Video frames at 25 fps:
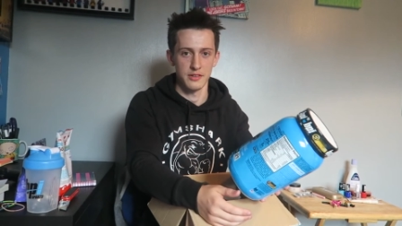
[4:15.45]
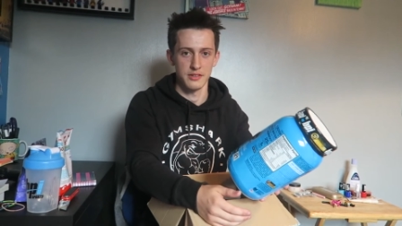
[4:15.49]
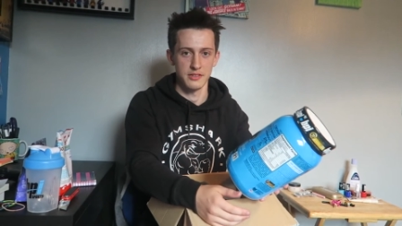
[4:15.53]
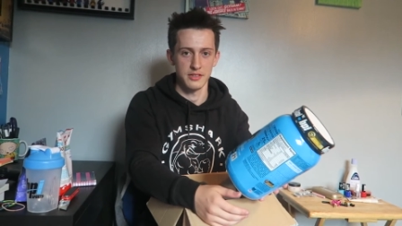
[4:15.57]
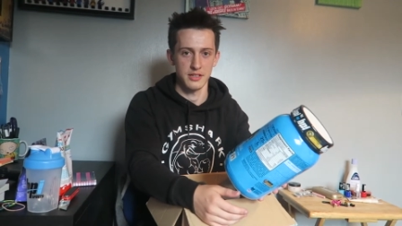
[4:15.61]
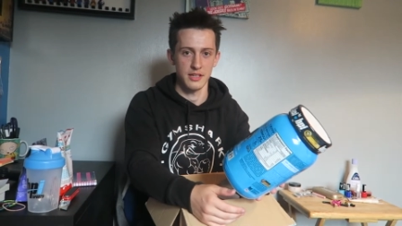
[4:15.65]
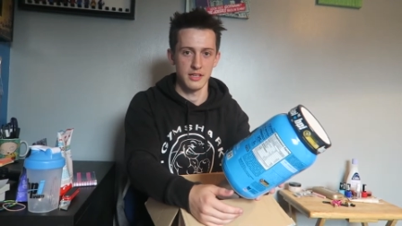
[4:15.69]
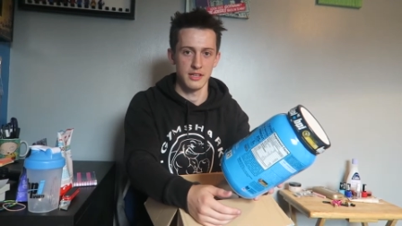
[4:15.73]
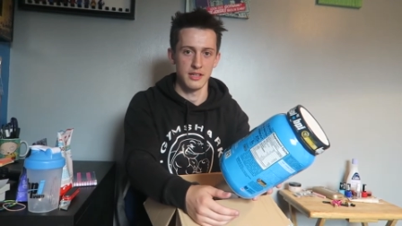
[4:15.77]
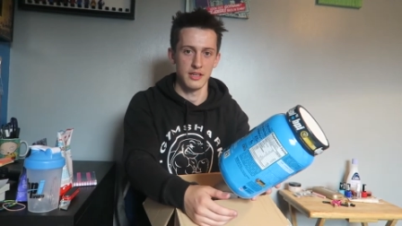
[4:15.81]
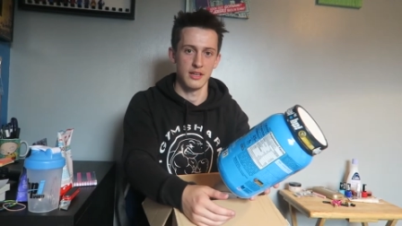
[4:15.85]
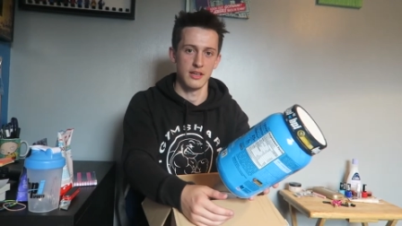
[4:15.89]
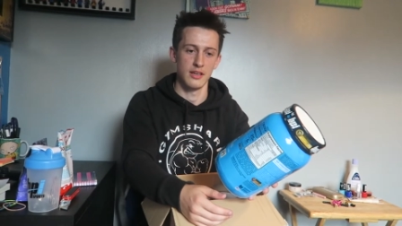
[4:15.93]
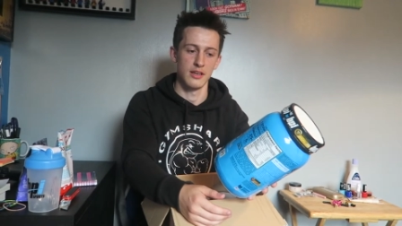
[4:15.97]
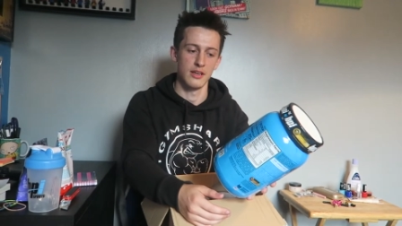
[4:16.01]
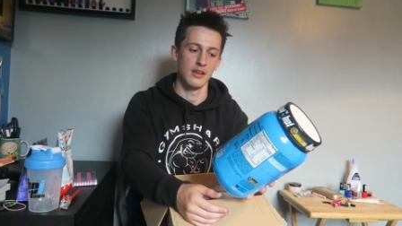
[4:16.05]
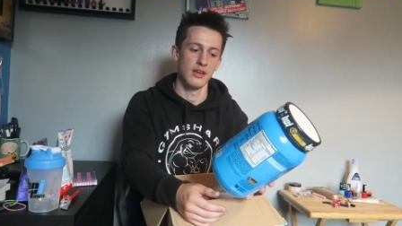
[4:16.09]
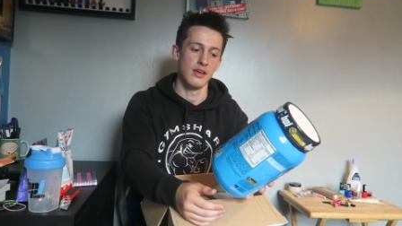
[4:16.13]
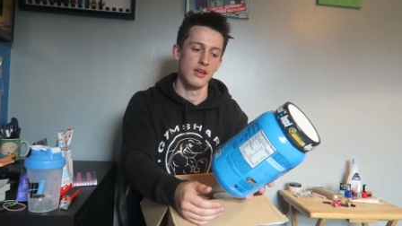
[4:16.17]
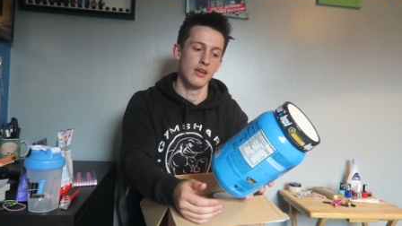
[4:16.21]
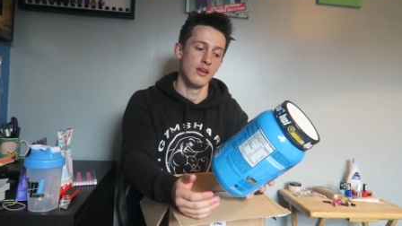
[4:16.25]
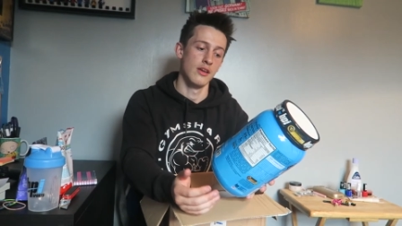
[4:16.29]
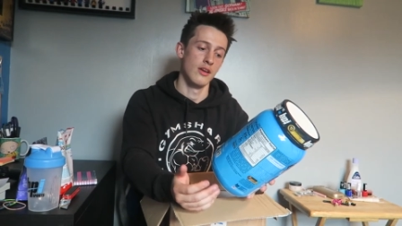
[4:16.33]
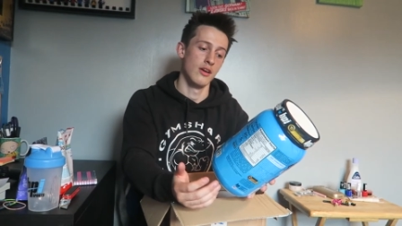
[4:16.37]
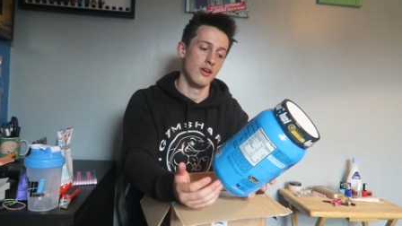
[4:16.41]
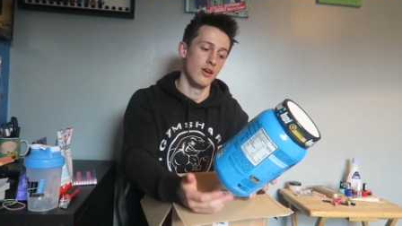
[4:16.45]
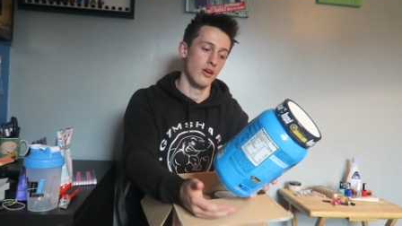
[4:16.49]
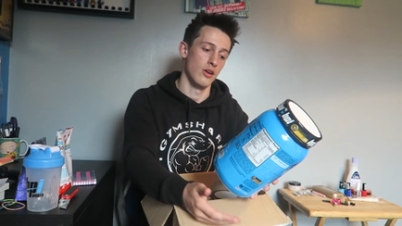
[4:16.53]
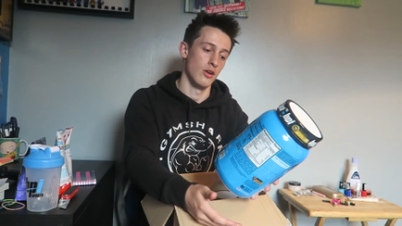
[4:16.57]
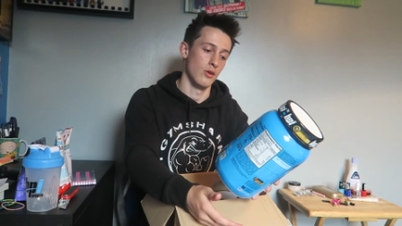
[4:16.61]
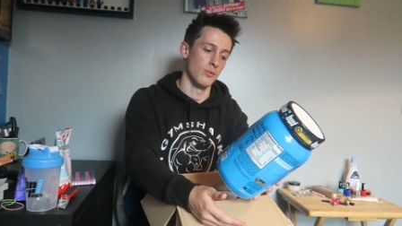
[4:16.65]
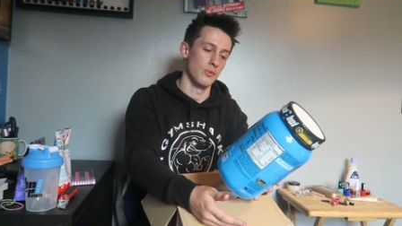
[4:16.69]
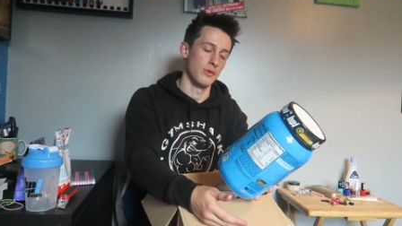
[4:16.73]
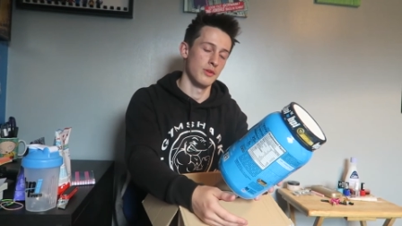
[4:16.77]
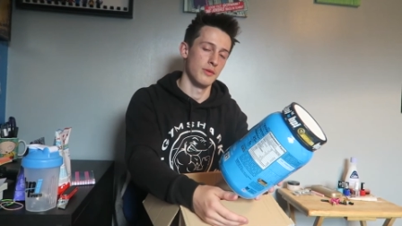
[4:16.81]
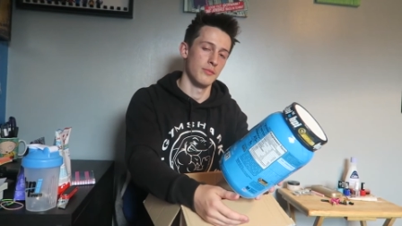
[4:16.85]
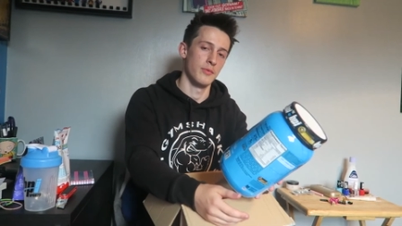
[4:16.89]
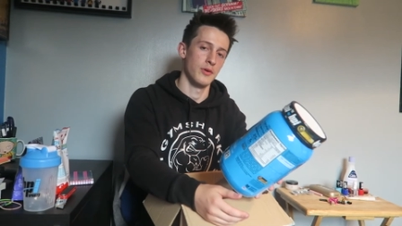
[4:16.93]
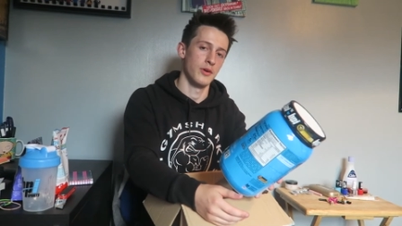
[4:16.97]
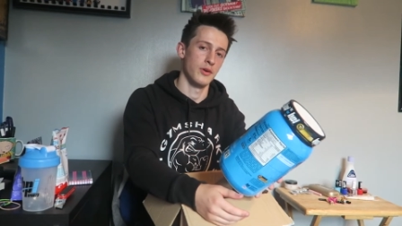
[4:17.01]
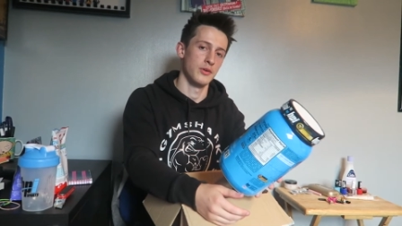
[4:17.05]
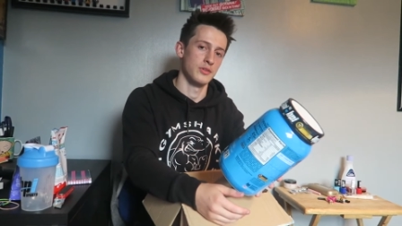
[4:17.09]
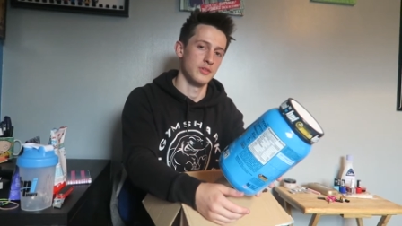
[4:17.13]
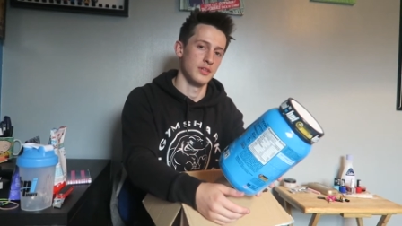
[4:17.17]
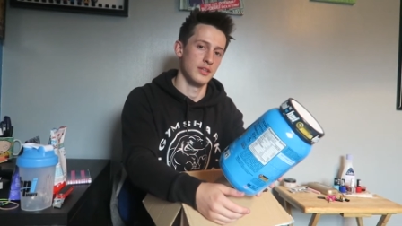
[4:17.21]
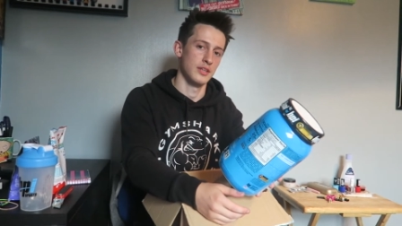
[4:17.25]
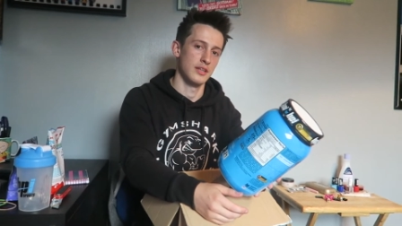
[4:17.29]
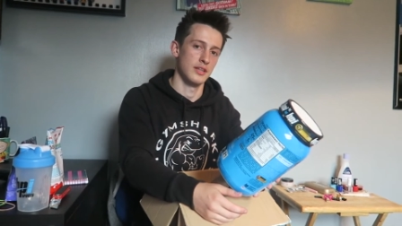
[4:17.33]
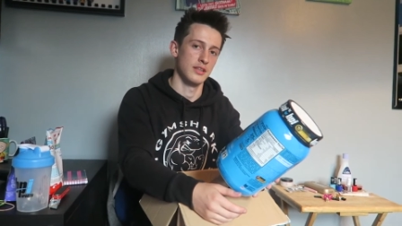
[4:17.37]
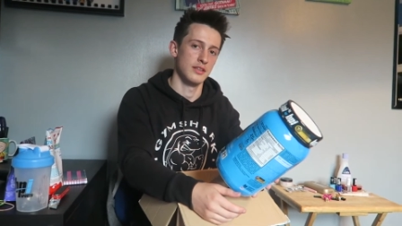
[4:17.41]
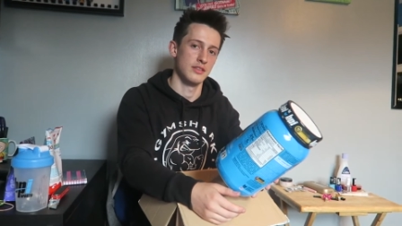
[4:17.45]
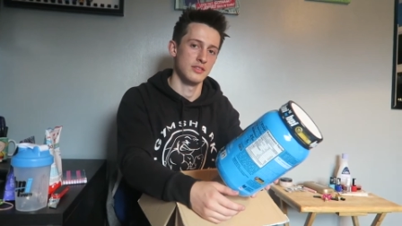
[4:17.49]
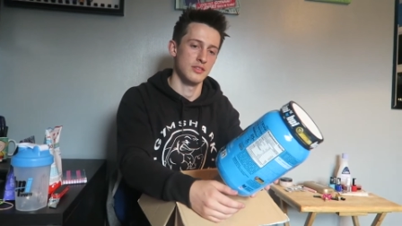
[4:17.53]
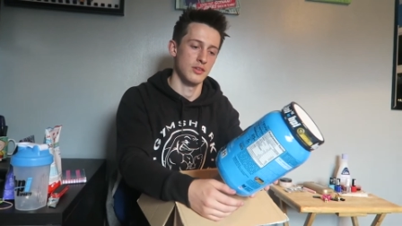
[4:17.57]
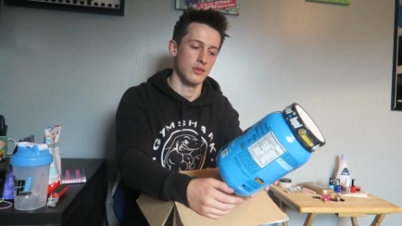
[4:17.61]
that's in there, along with the protein.